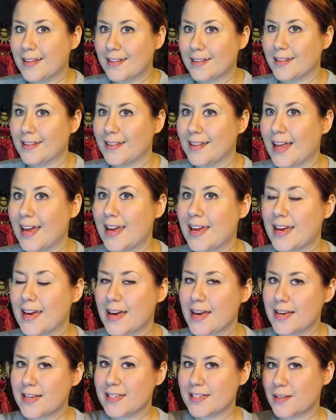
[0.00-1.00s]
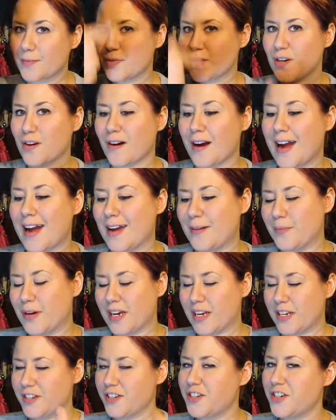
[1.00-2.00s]
Like, subscribe,
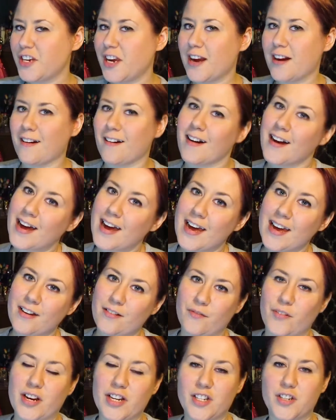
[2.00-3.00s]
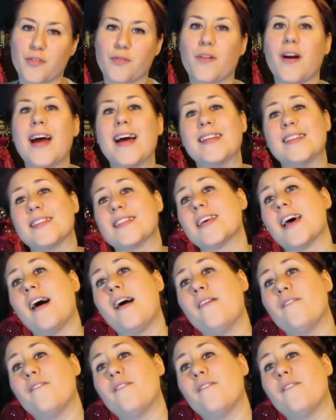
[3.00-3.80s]
share, invite your friends.